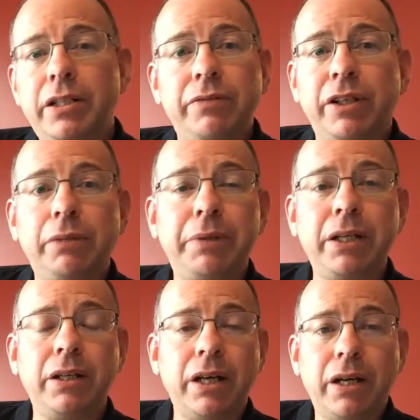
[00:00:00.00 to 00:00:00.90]

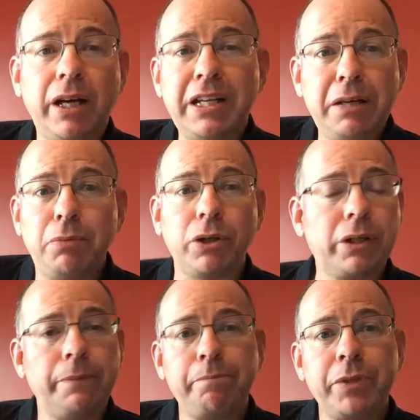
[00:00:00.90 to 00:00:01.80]
developing an
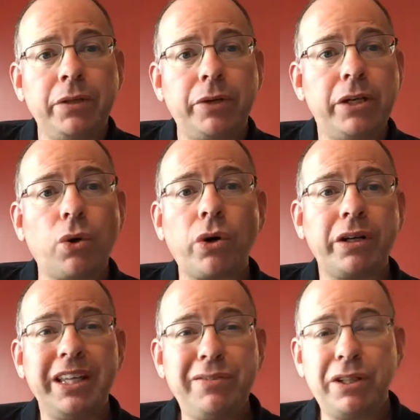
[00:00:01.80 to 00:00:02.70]
ebook, right?
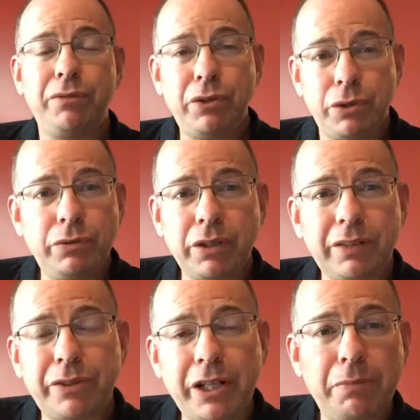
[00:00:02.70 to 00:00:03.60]
Or even if you do
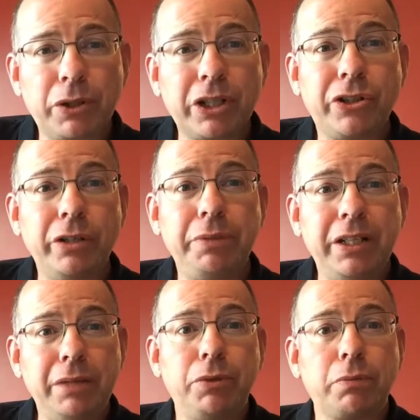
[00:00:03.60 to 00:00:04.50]
deliver an ebook, it could be
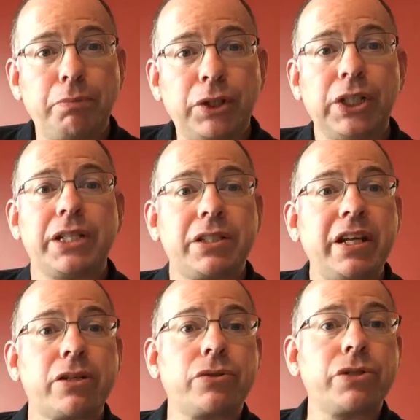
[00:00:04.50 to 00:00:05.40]
an ebook plus an
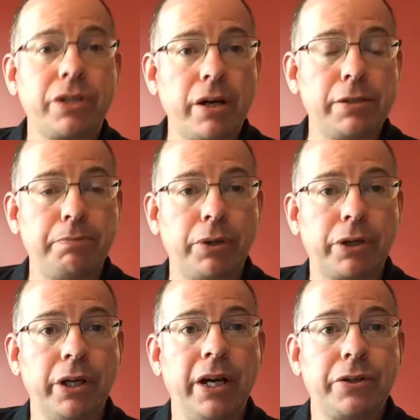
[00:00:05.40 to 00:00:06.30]
exercise
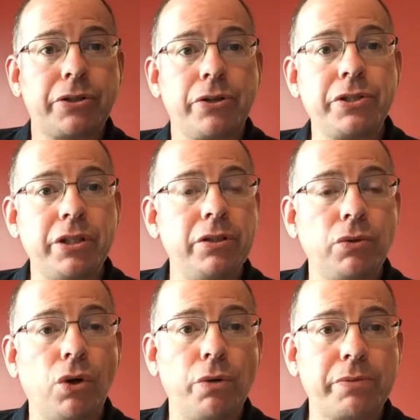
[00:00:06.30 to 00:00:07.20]
book that turns it into
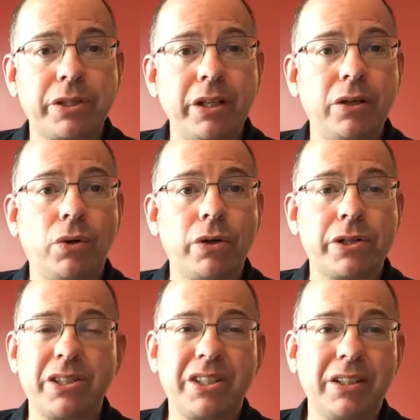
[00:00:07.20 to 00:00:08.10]
a home study course,
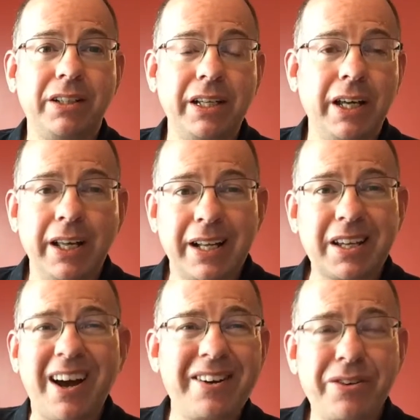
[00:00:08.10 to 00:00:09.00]
and suddenly that's a
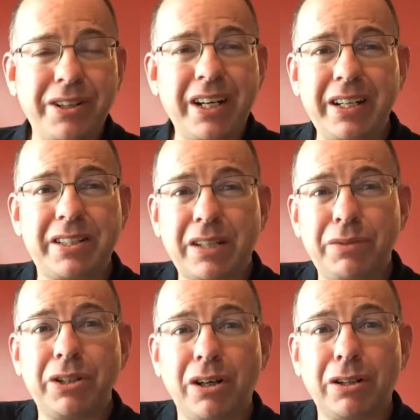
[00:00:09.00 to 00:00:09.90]

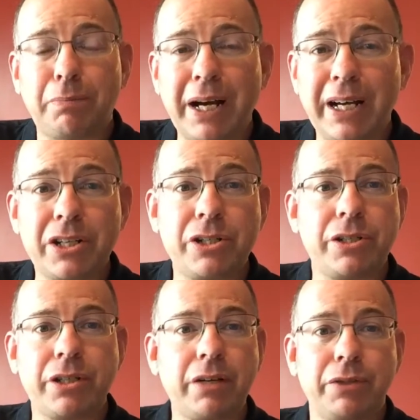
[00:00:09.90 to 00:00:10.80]
$197 package
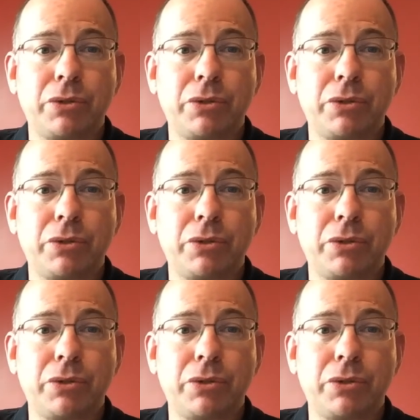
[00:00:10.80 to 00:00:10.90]
instead of a